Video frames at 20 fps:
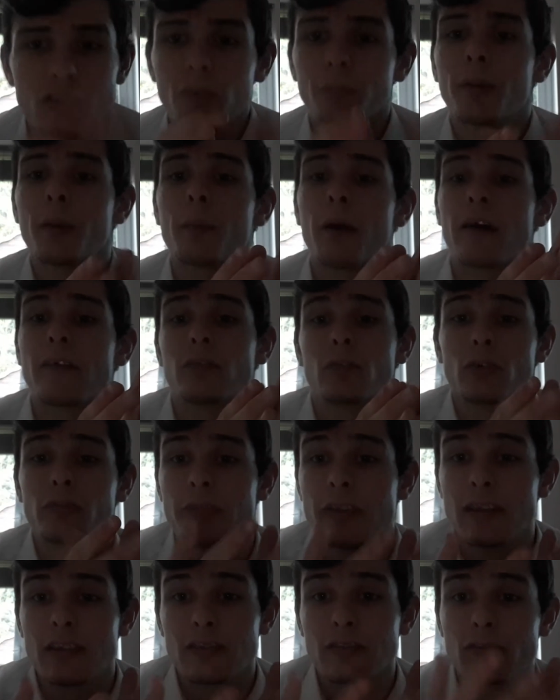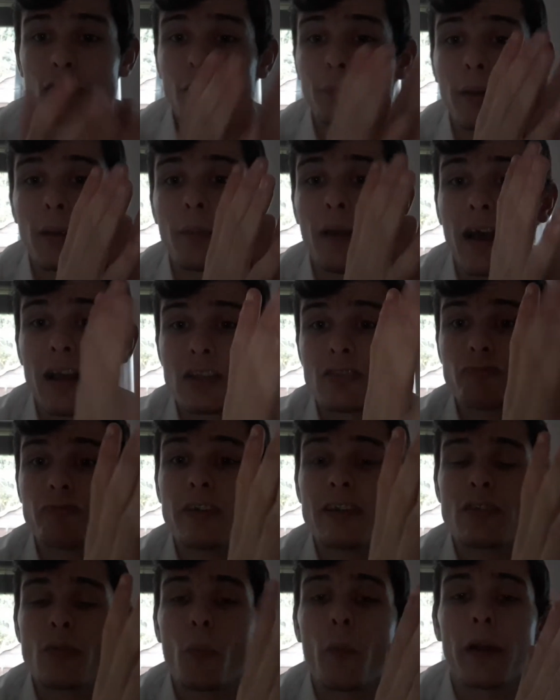people have a
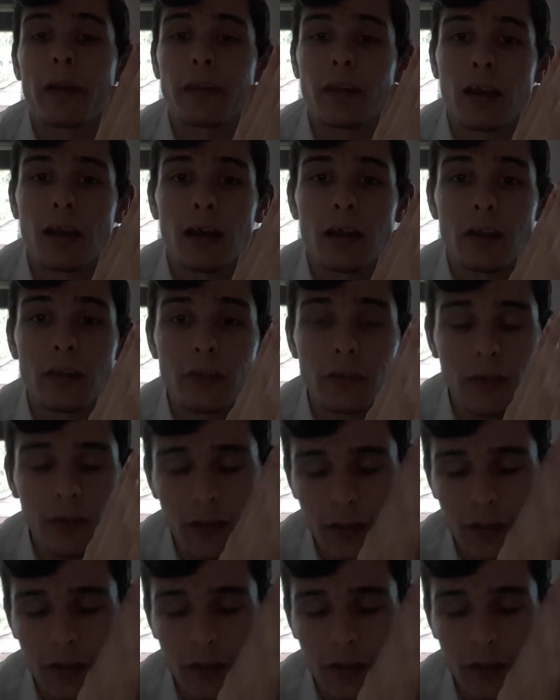reason why they can't